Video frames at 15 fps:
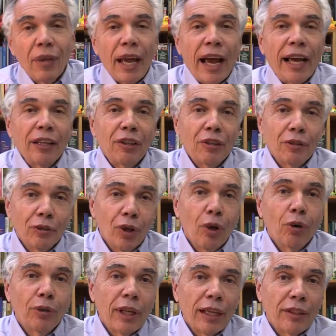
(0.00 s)
and you'll
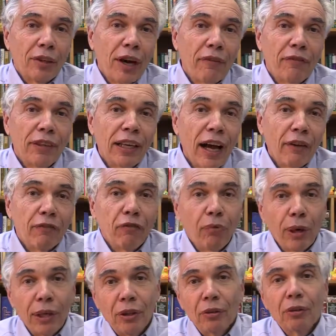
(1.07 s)
know that you have enough
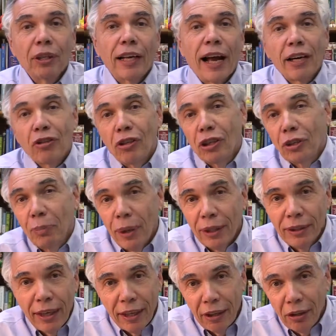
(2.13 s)
when you can actually smell
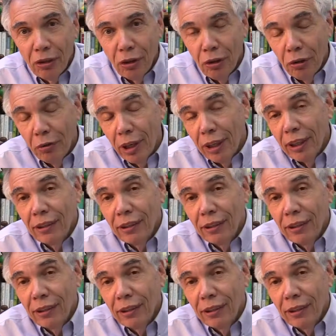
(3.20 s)
that in your urine.